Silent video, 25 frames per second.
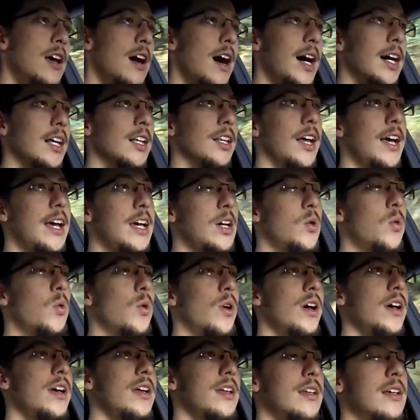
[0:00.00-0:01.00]
I like
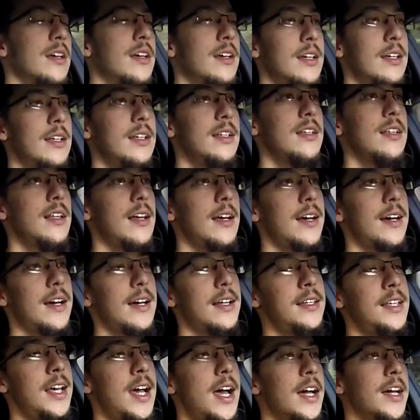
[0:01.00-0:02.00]
what
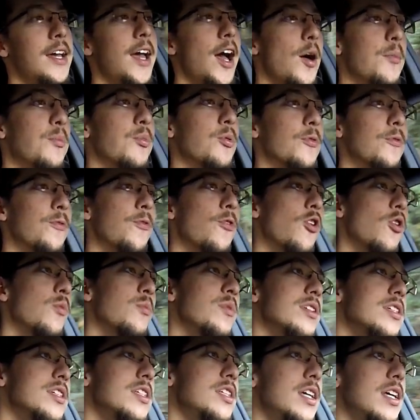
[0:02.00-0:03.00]
Tach Out
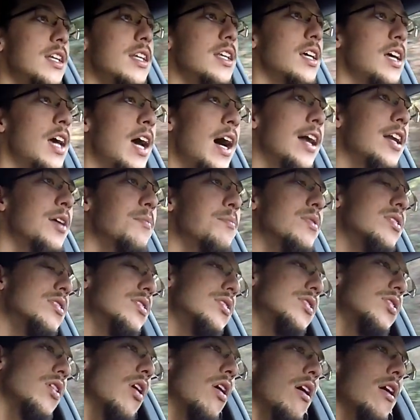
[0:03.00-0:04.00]
Performance did to kind of
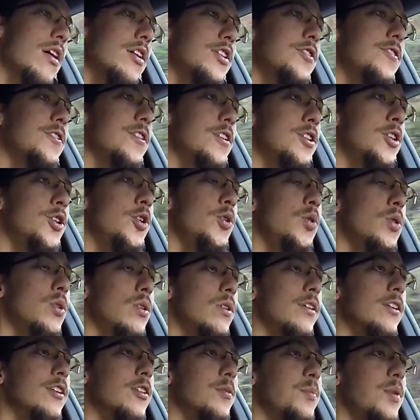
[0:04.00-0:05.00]
massage the tune a
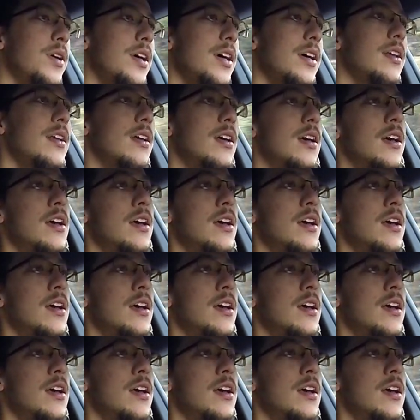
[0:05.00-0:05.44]
little bit.